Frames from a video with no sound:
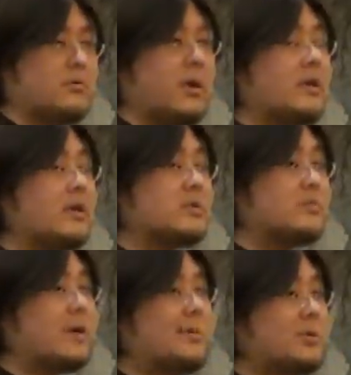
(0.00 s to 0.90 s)
Any
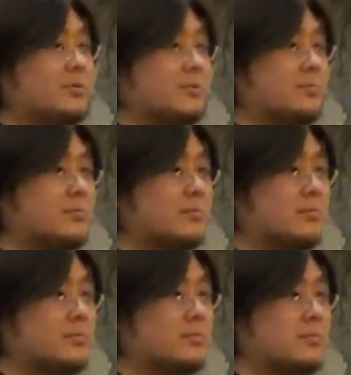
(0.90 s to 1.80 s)
guesses what happened to
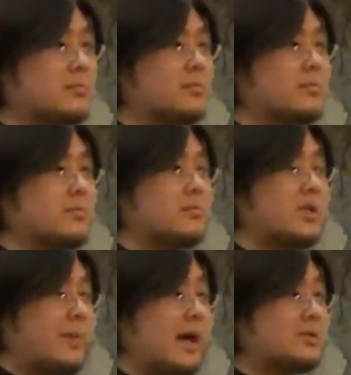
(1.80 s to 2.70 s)
him?
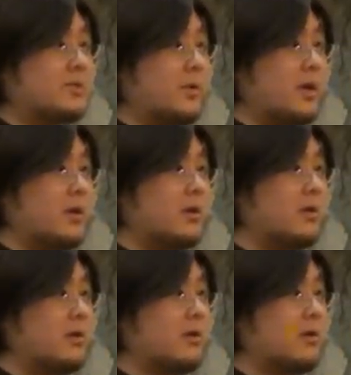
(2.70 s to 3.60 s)
He passed
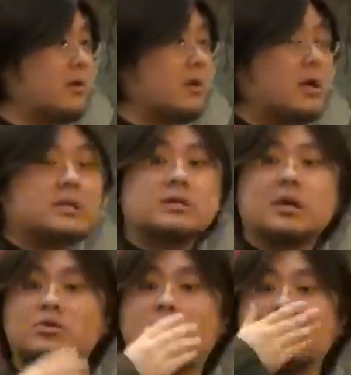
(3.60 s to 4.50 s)
away. He's
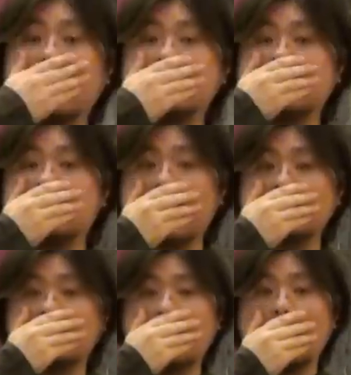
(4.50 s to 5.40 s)
like, Shu'bah ibn al-Hajjaj
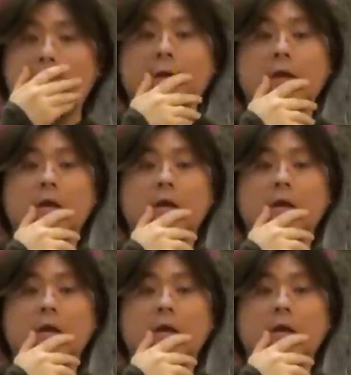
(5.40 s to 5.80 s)
passed away on me.